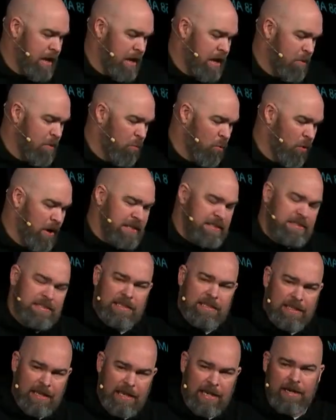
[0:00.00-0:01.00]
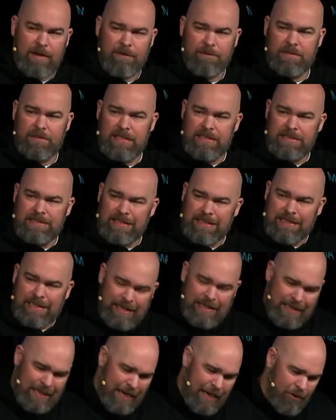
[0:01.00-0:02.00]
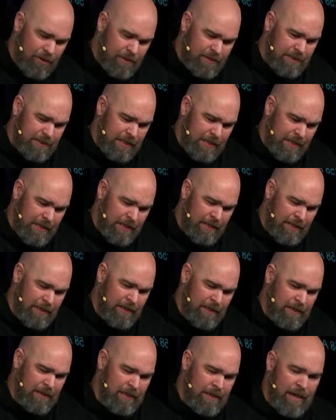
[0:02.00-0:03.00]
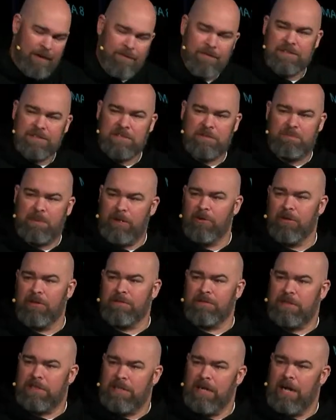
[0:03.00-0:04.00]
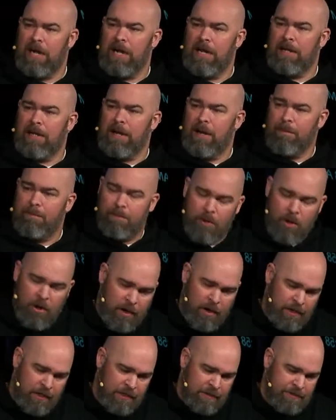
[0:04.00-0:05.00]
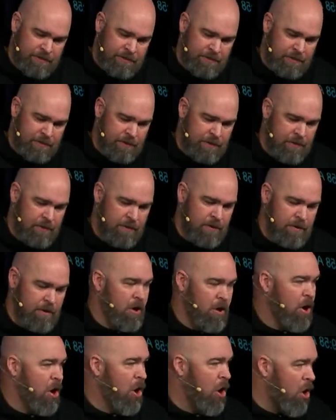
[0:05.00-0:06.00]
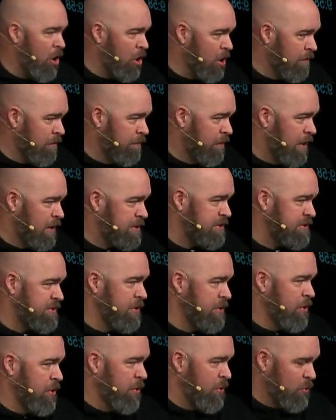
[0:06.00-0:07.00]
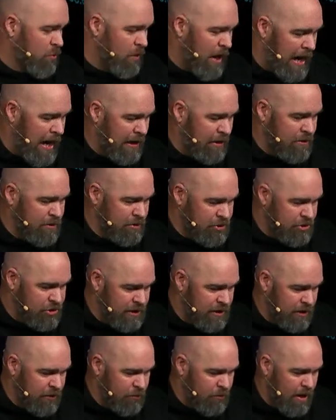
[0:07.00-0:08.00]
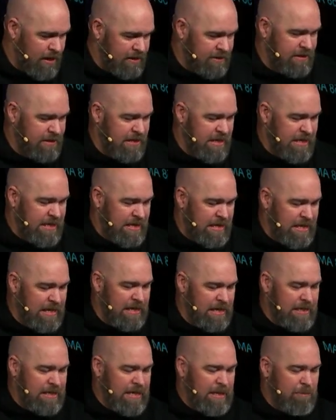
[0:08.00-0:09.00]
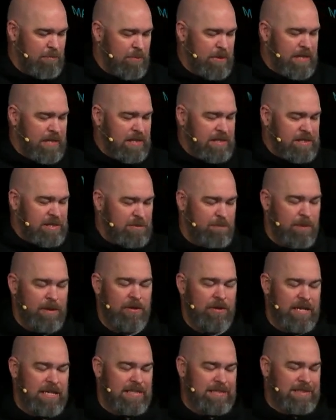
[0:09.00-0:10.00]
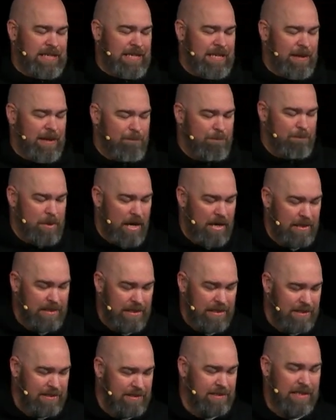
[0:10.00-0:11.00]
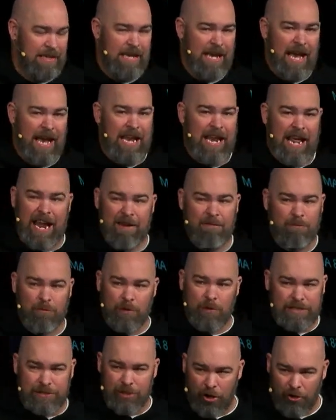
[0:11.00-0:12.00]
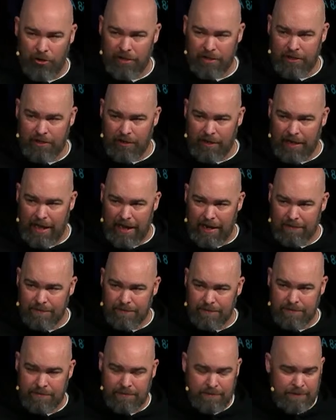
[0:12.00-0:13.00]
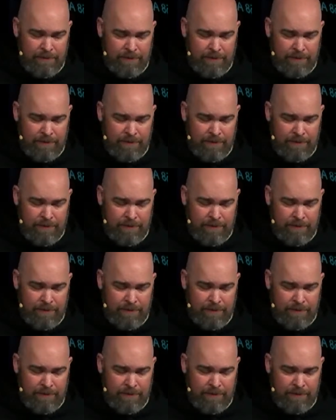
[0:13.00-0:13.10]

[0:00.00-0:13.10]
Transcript: And what is left is the clarity of the Spirit of God upon us, all of us. Radical generosity then can be experienced in abundance at every turn in our lives.